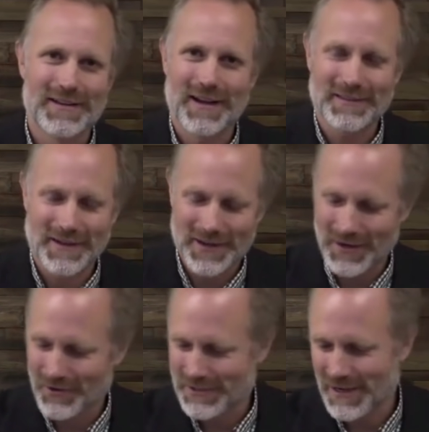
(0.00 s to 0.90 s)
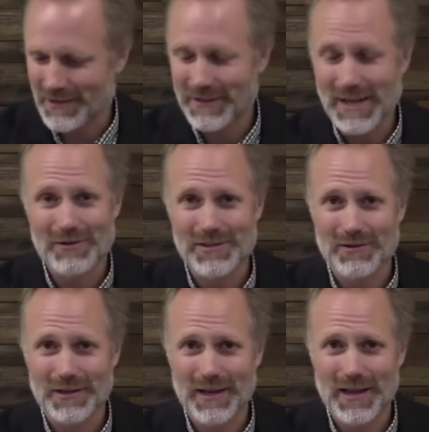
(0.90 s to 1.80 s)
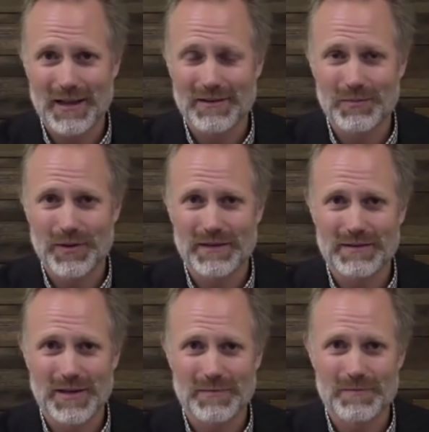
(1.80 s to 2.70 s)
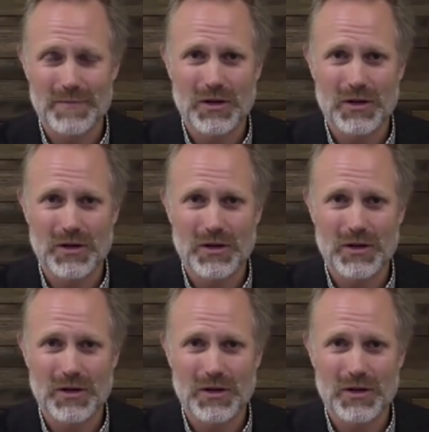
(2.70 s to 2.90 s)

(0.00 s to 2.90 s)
not that i know exactly how it's all going to end but um,